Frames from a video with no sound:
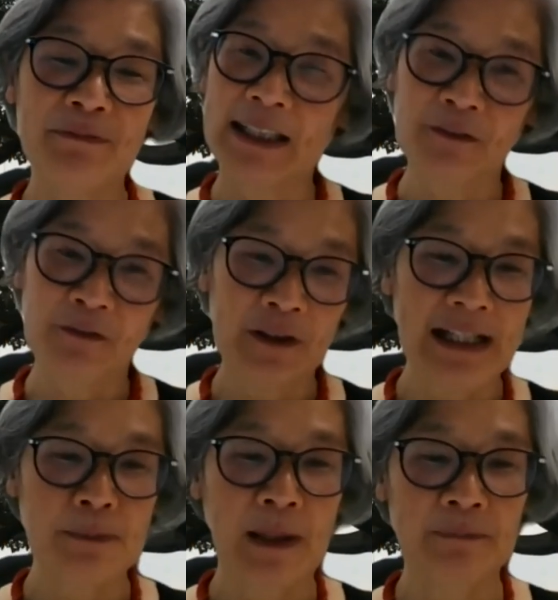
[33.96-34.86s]
Jennifer
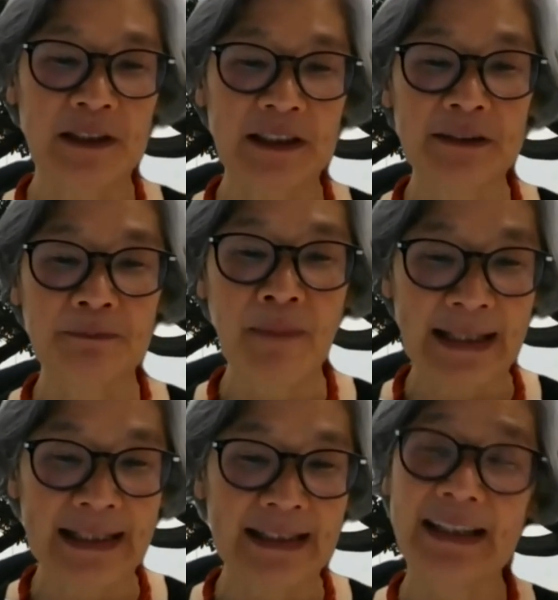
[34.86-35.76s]
has published
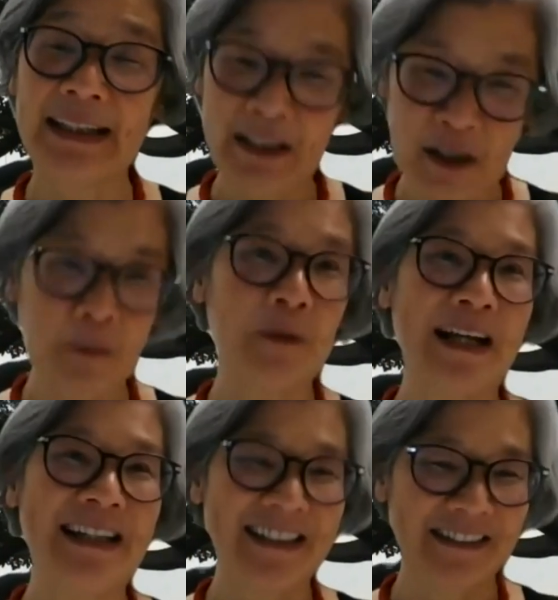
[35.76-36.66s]
many
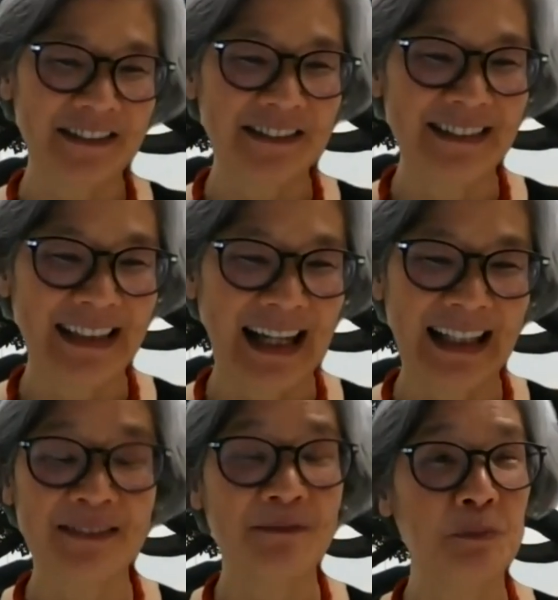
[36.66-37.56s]
inspirational
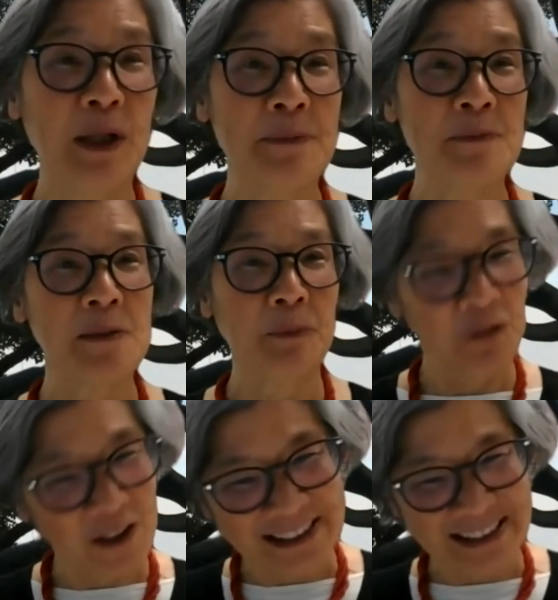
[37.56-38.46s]
and perhaps
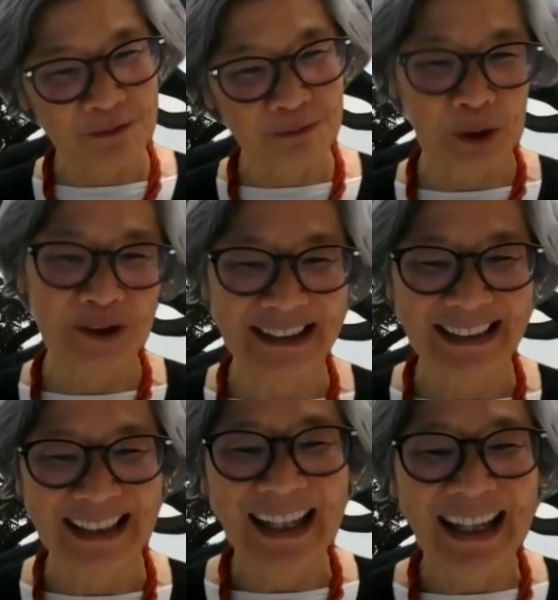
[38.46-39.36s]
provocative books
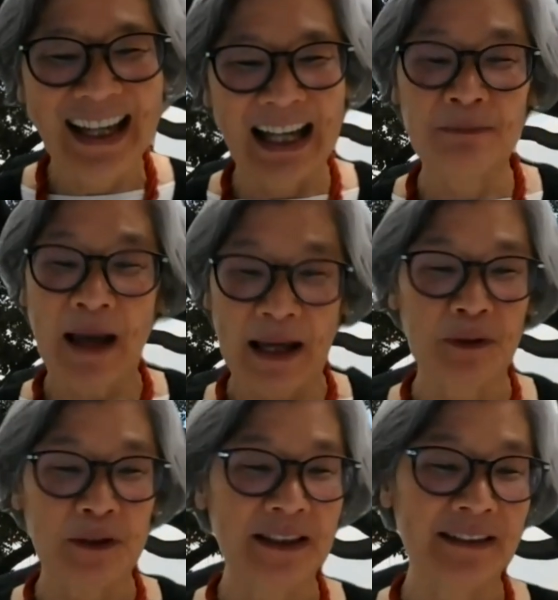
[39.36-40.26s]
and
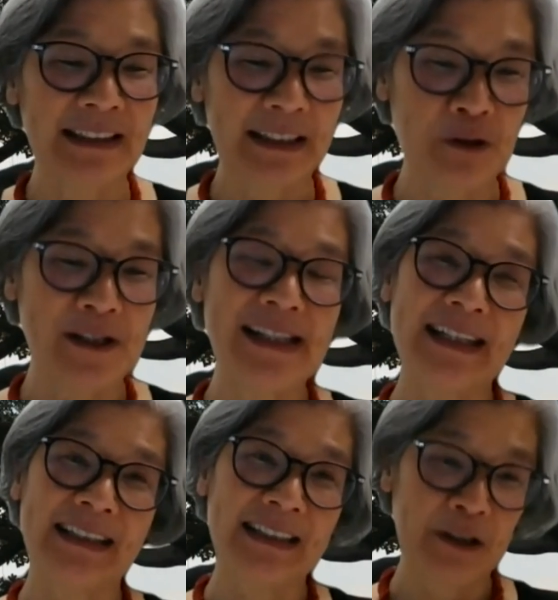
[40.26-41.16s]
papers on
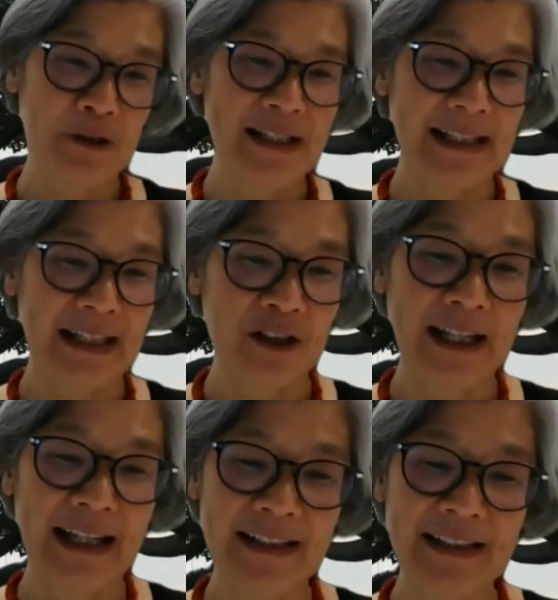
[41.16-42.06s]
literacy and literacy
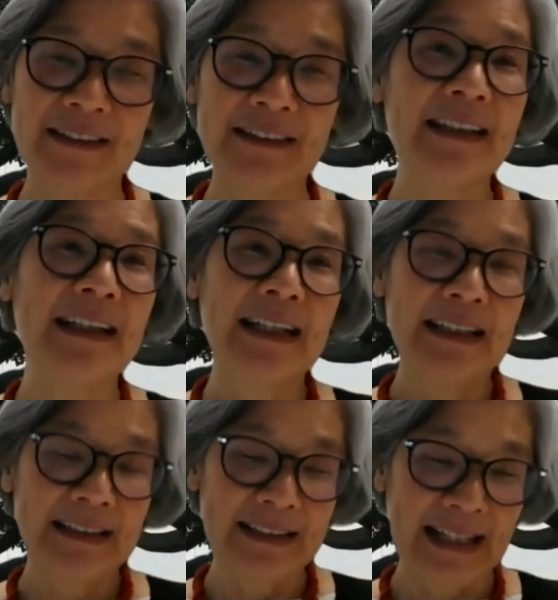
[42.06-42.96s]
education
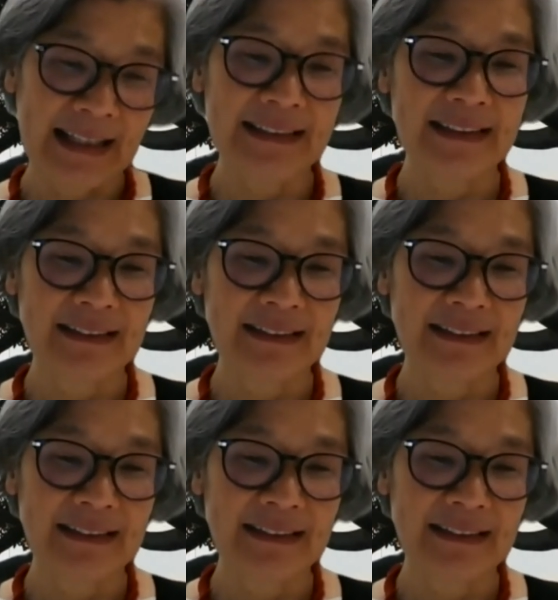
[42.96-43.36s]
that